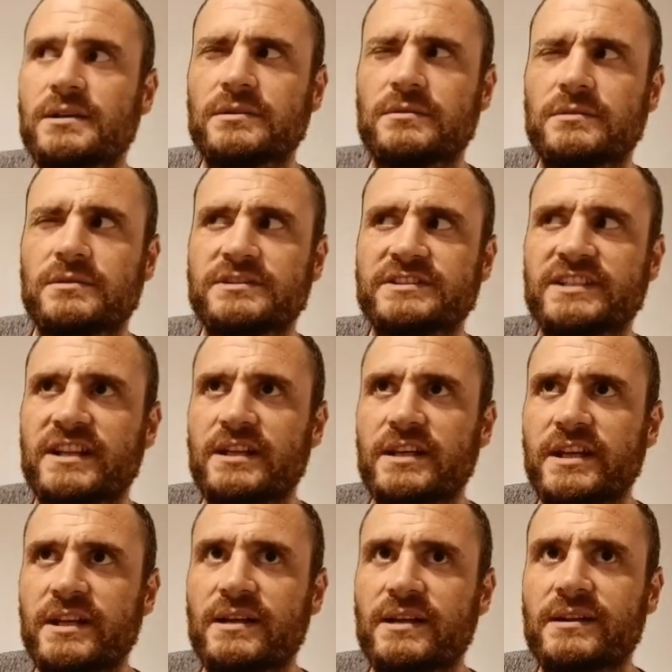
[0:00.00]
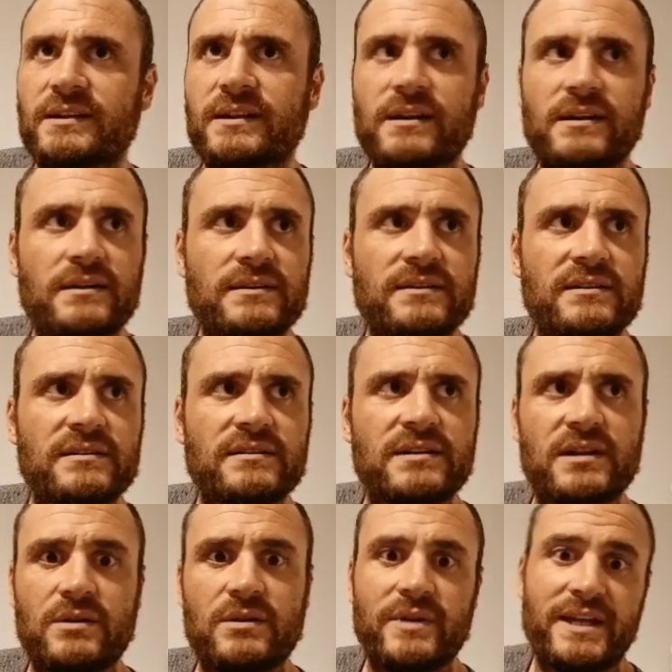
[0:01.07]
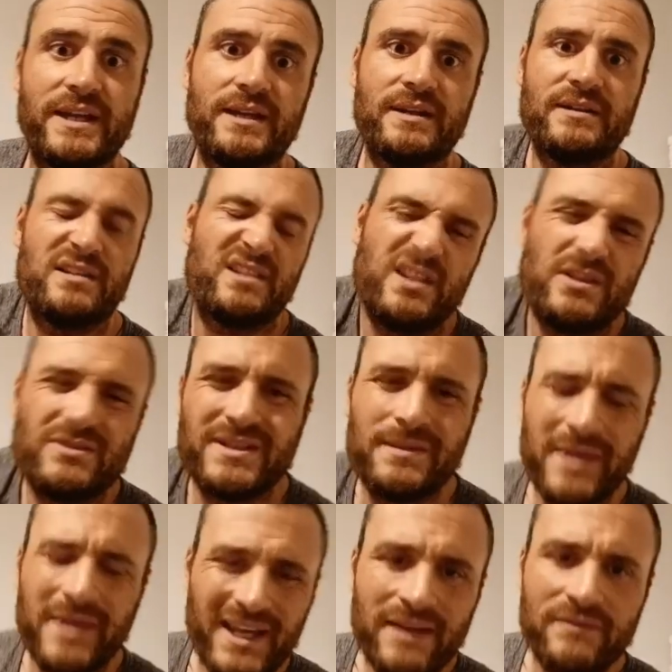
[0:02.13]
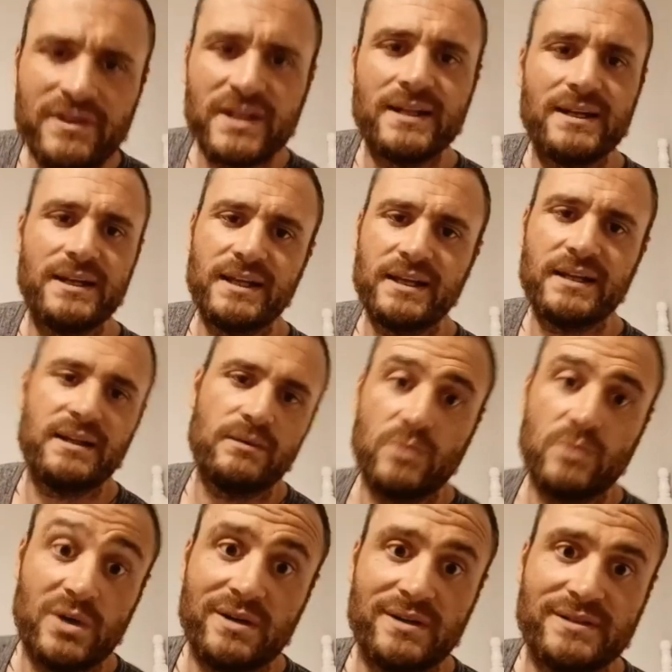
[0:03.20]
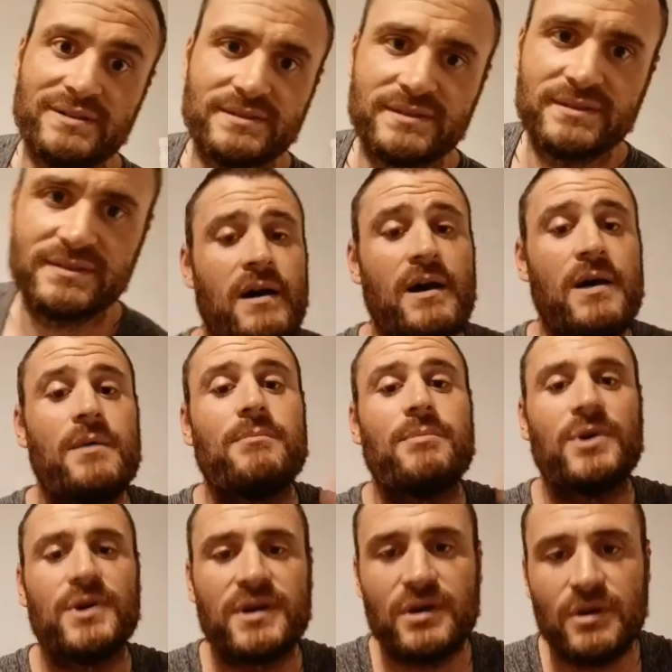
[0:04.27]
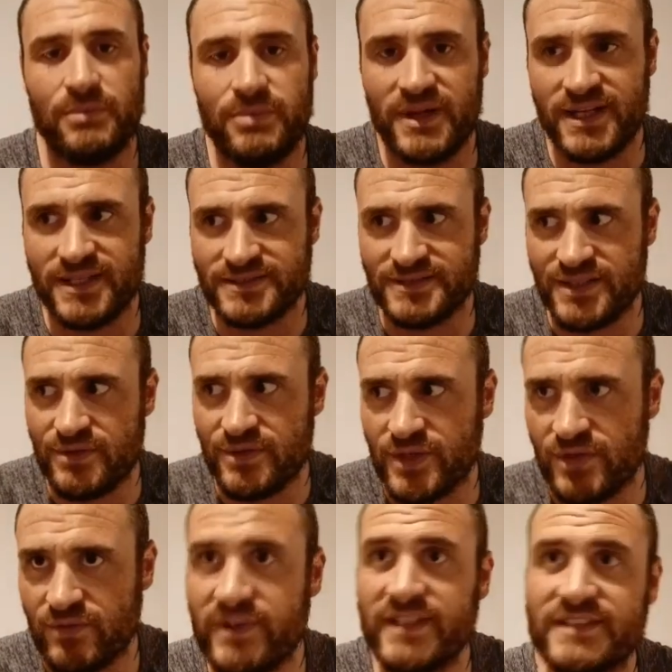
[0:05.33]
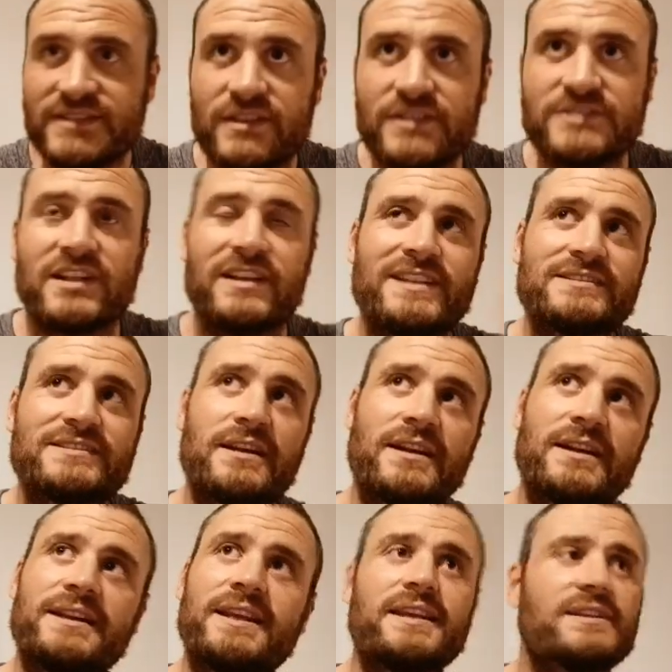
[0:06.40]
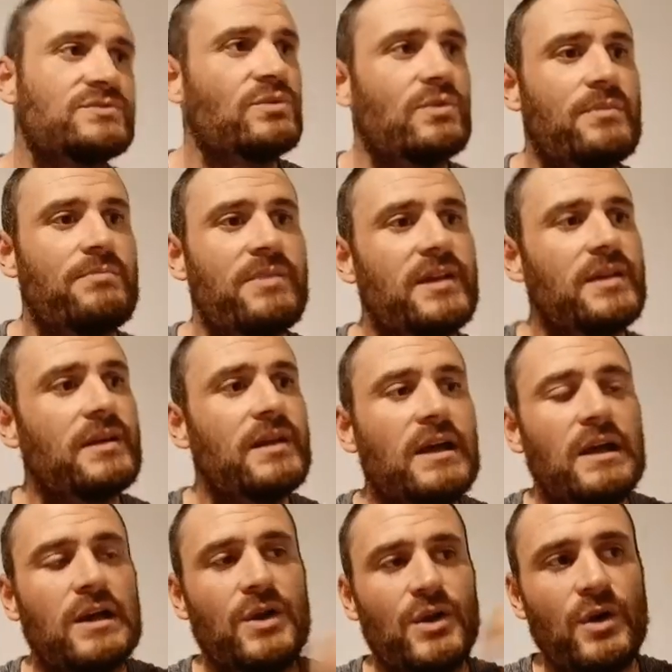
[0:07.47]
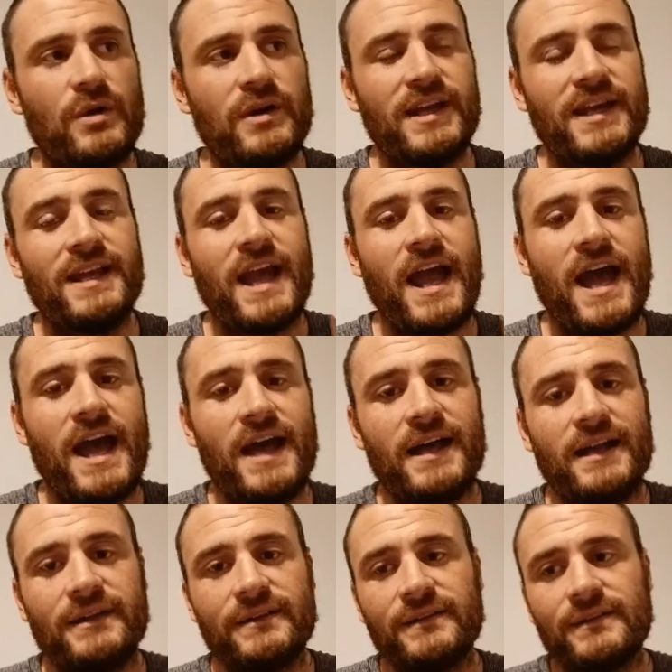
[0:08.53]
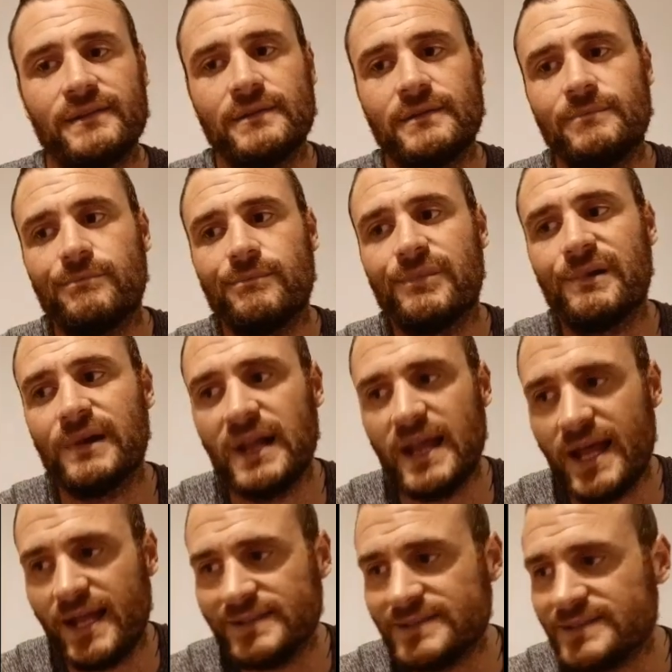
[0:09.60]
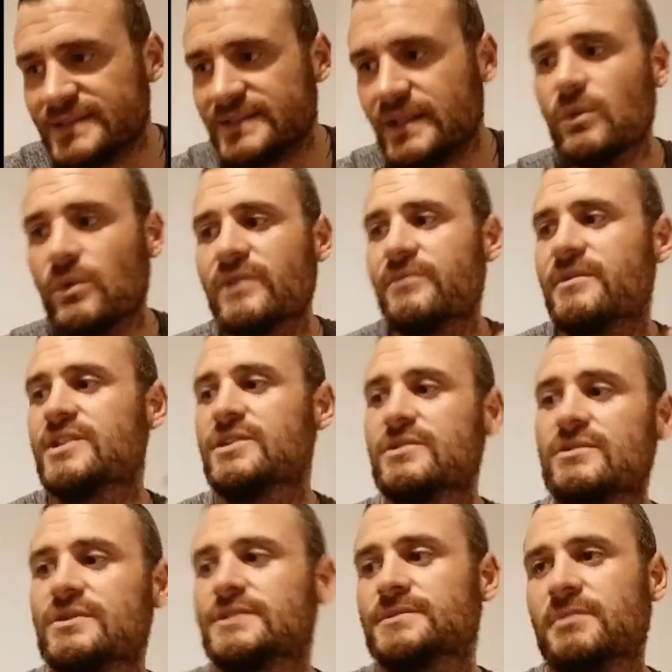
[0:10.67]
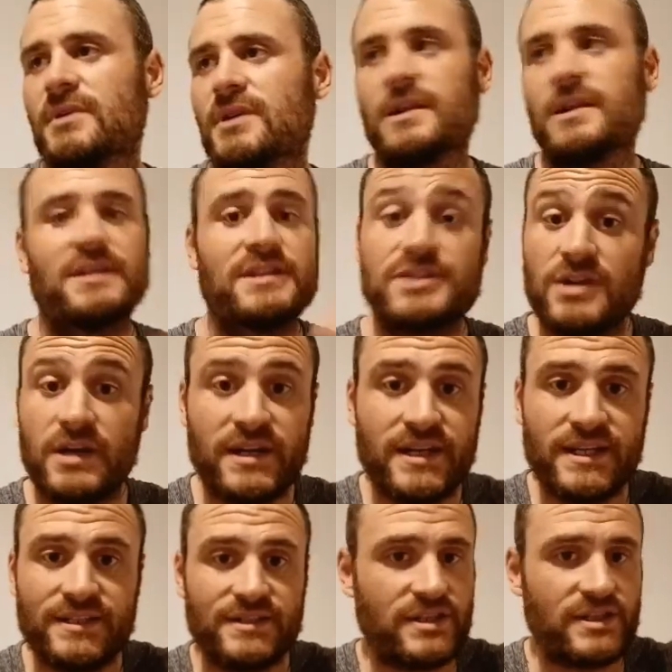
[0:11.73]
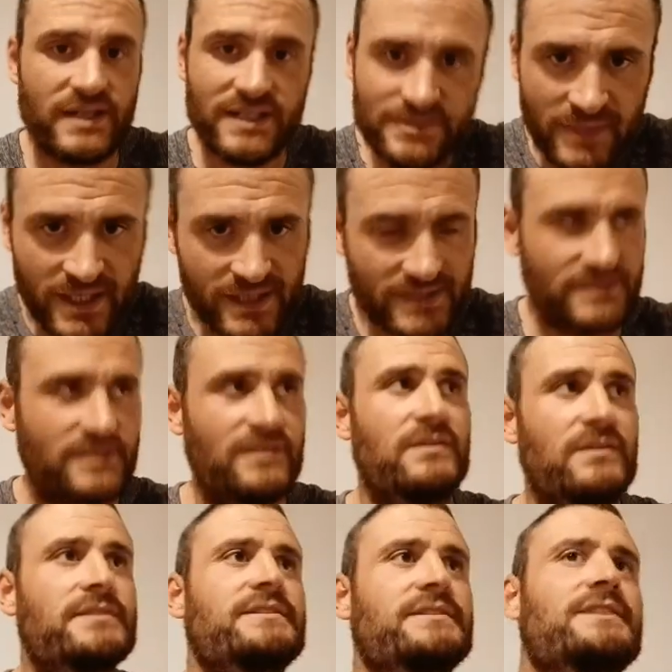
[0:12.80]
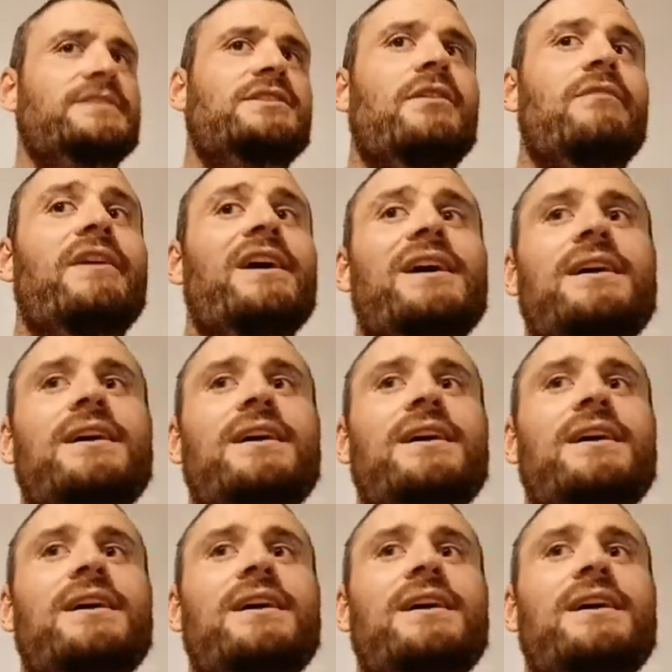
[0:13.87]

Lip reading: I don't know, is that illegal in Ireland now again? They usually make everything illegal that works. But a good place to do your research on these kind of things would be looking at plants that would have been used by the Chinese medicine and all this kind of stuff